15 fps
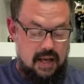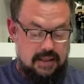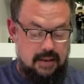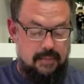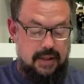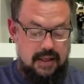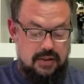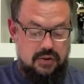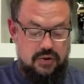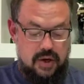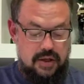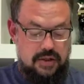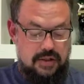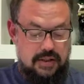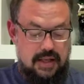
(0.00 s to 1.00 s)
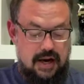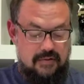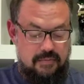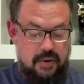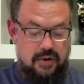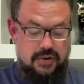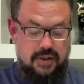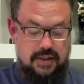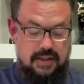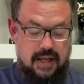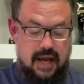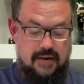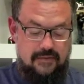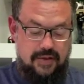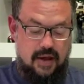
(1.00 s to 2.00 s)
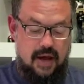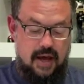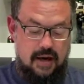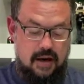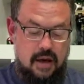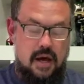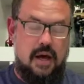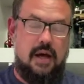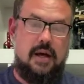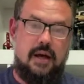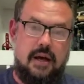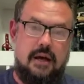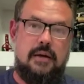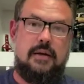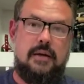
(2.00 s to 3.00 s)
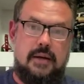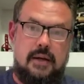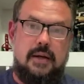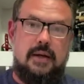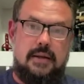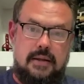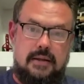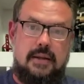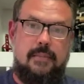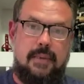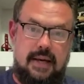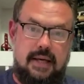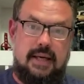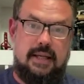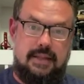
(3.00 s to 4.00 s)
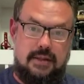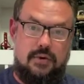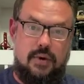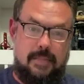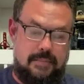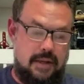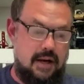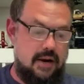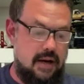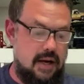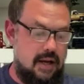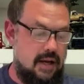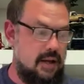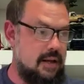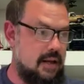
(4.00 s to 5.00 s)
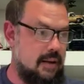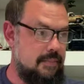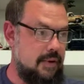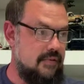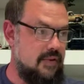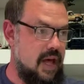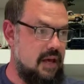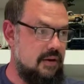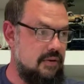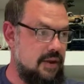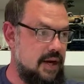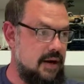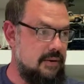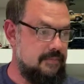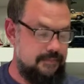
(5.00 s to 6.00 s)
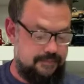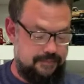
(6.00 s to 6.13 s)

Some of the instructions that I've purchased, I've thought, somebody needs to up their value there.